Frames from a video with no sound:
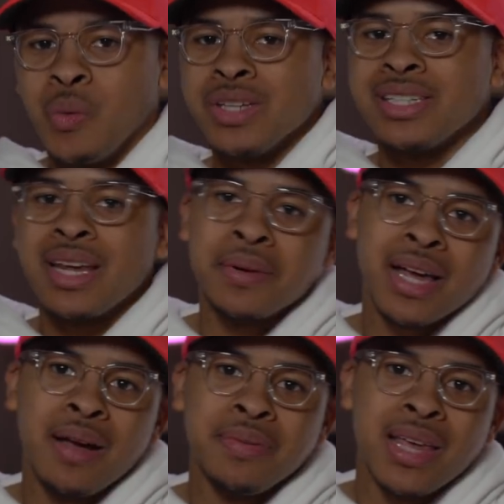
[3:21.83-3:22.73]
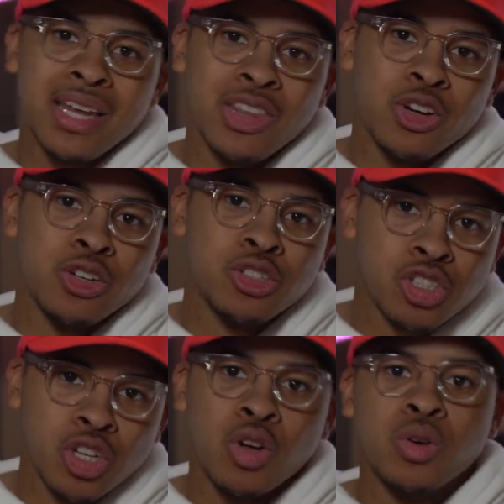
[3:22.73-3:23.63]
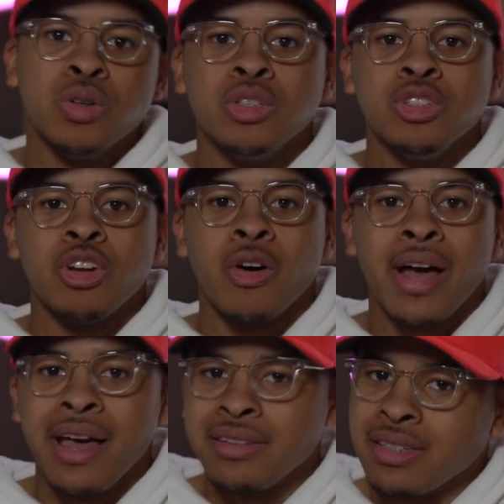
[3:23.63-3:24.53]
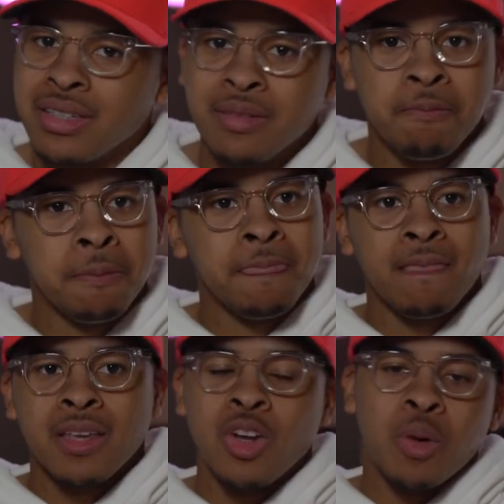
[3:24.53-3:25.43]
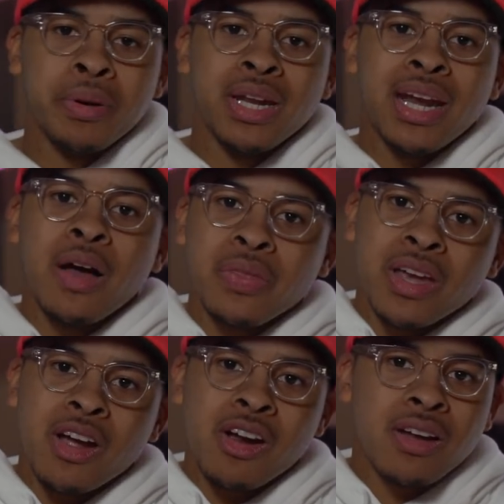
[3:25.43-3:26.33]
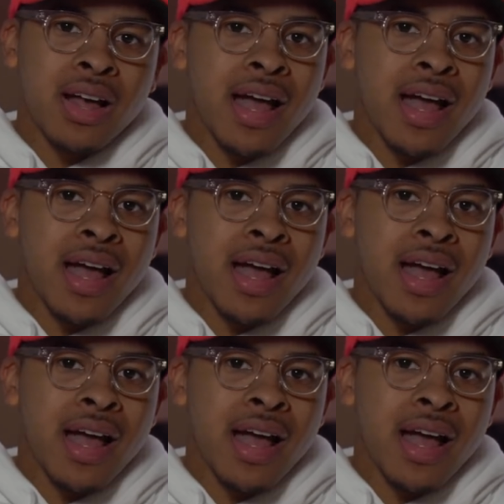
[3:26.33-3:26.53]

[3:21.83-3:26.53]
Wasn't able to cop that either. So, you know, I had to, you know, put it out there.